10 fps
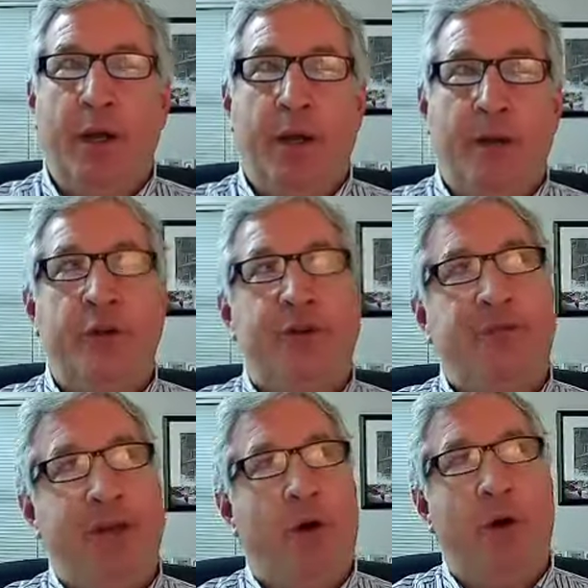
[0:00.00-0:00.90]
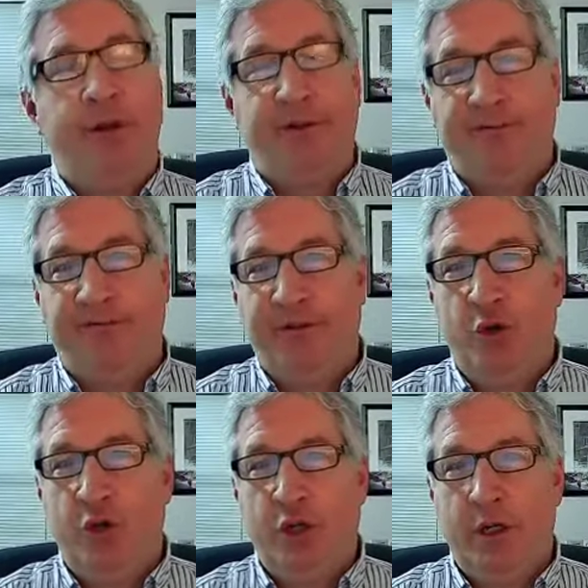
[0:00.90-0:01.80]
Then there's a video on
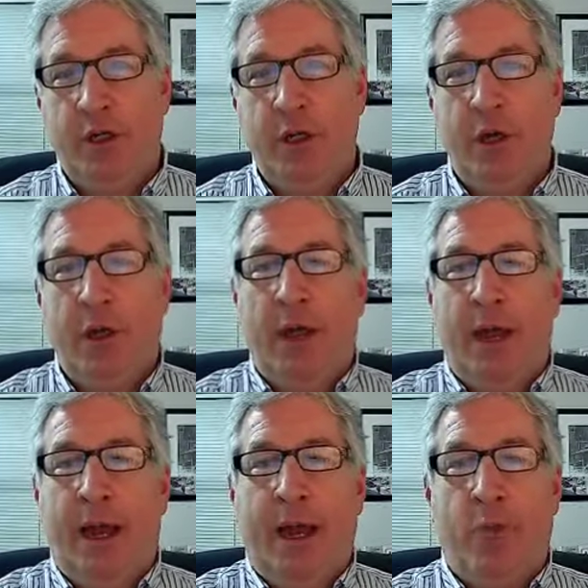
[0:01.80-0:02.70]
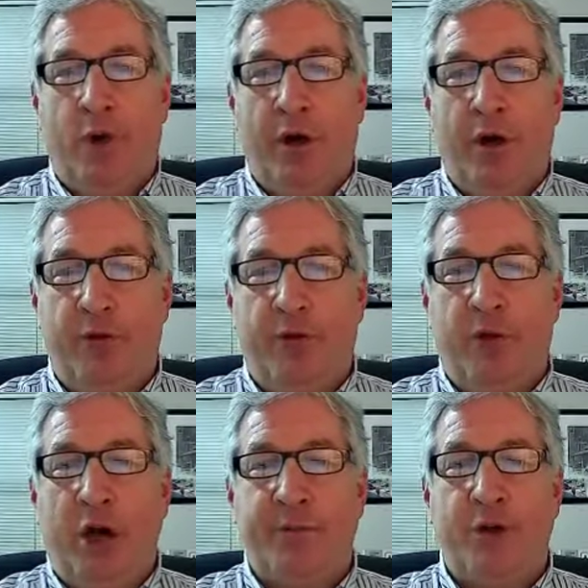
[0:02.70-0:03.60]
diffusion and one on
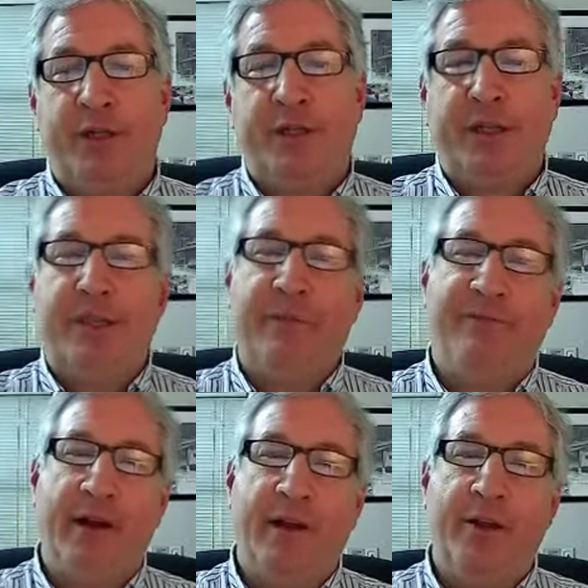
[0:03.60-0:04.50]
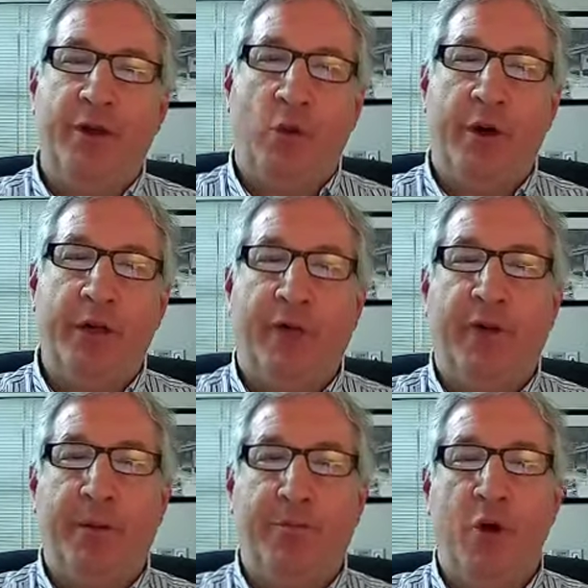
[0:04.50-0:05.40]
osmosis. And then finally, there's one
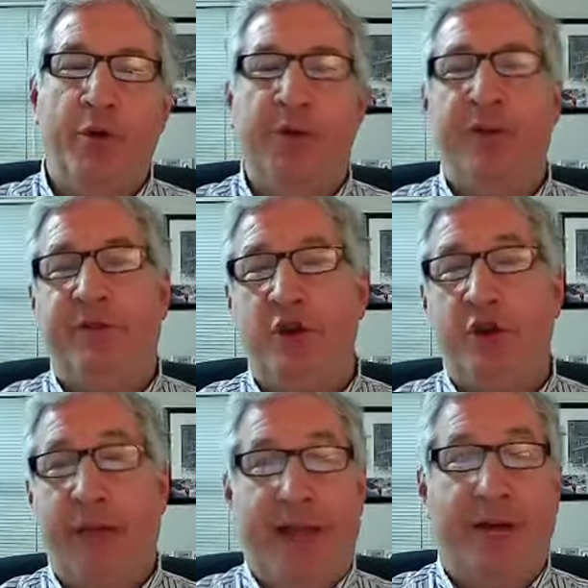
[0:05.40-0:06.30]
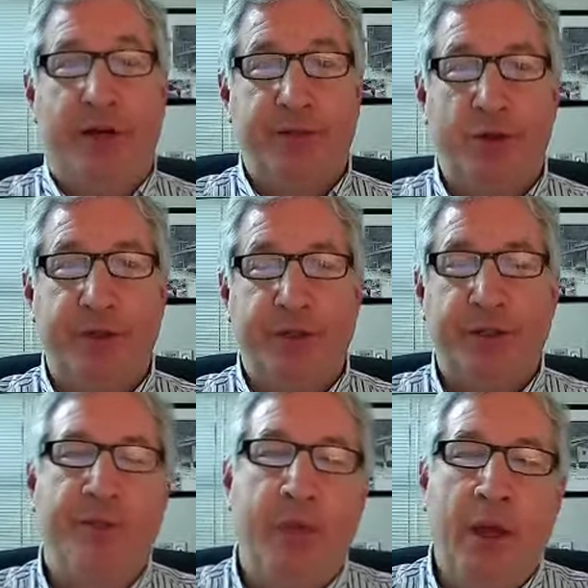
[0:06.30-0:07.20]
covering both diffusion and
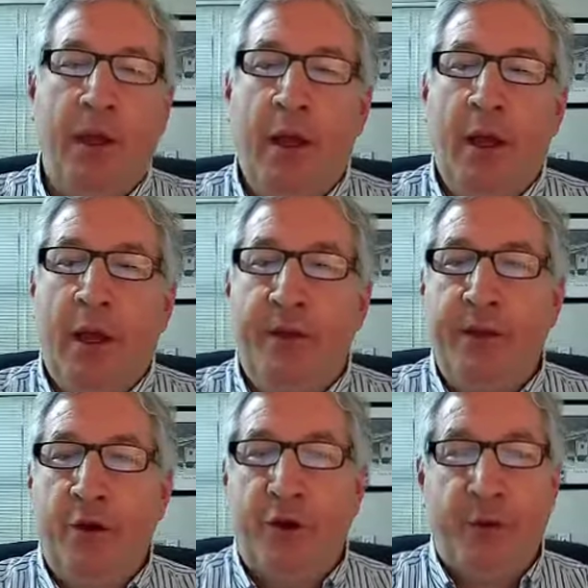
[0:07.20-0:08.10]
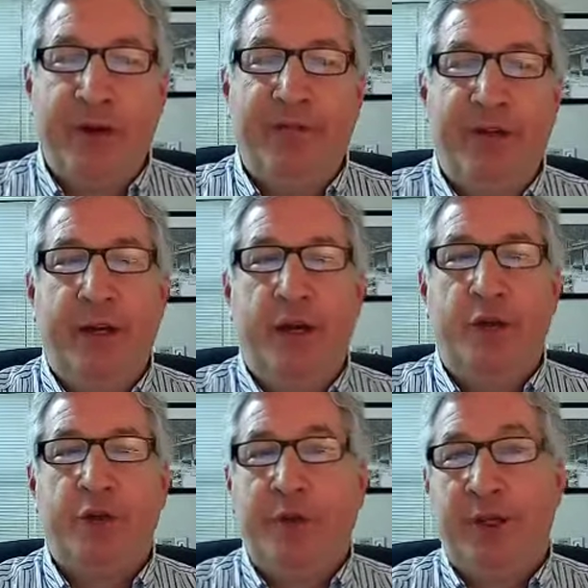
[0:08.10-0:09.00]
osmosis. Then there are 3
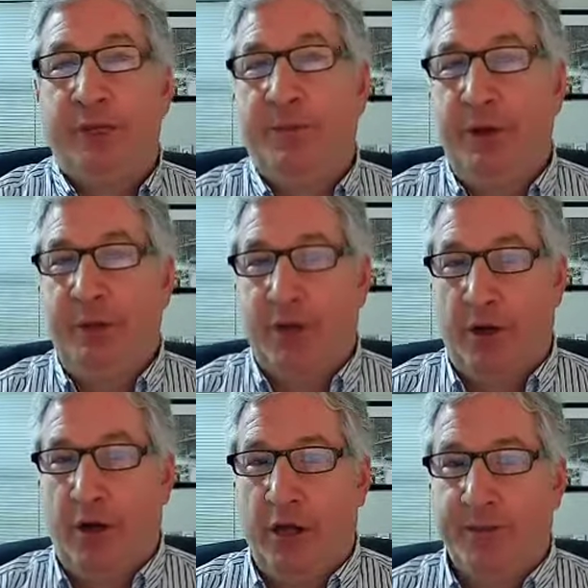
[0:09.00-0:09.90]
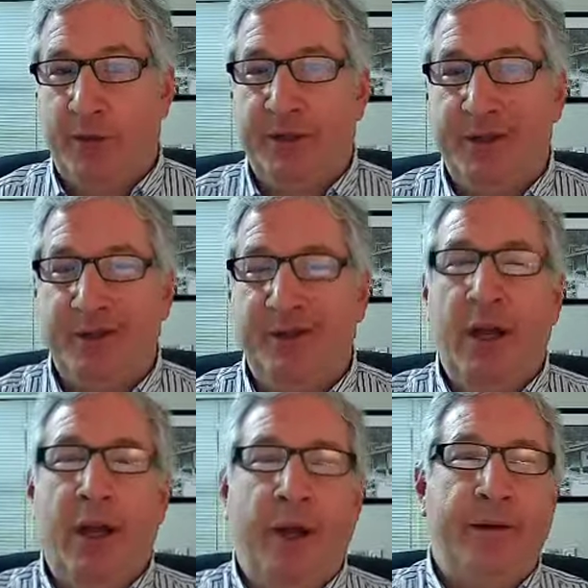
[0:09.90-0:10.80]
videos with experiments on osmosis.
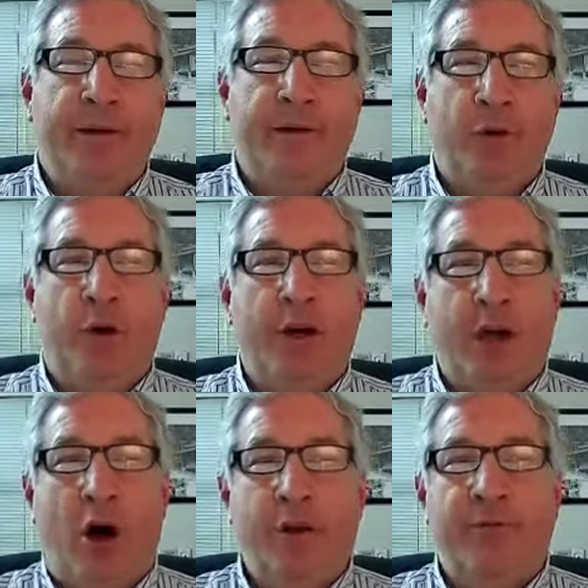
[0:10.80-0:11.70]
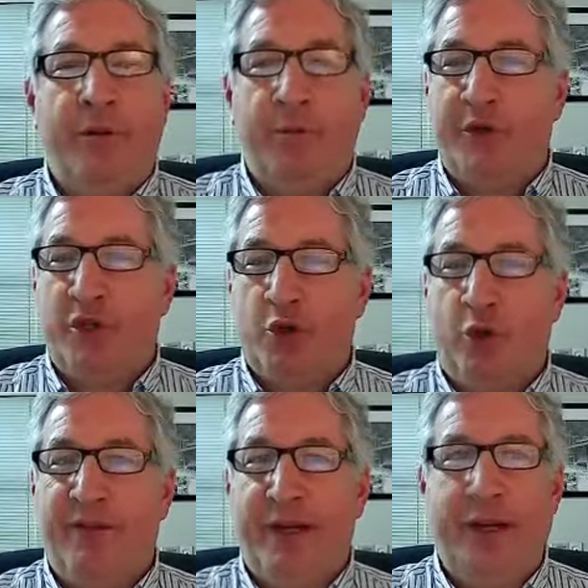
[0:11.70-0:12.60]
Don't worry, all of them are
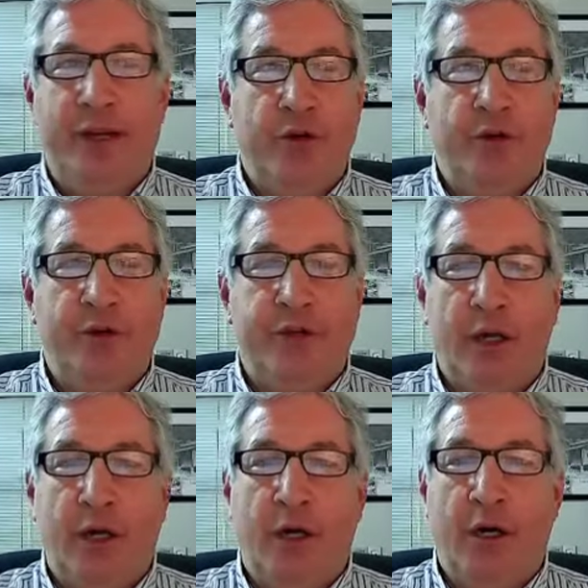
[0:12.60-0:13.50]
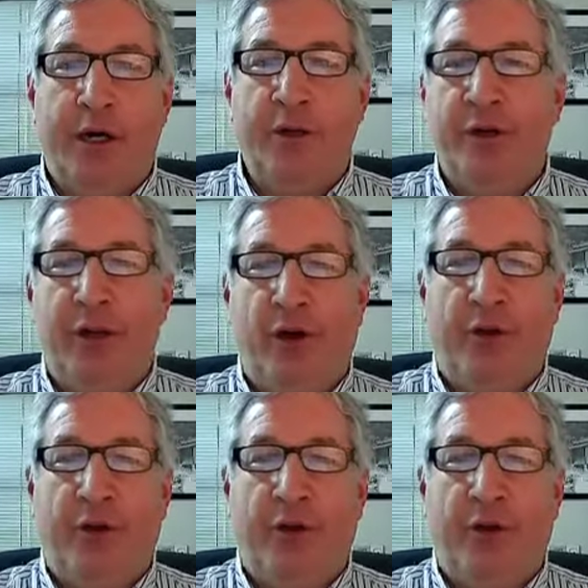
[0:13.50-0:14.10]
short videos, and you can get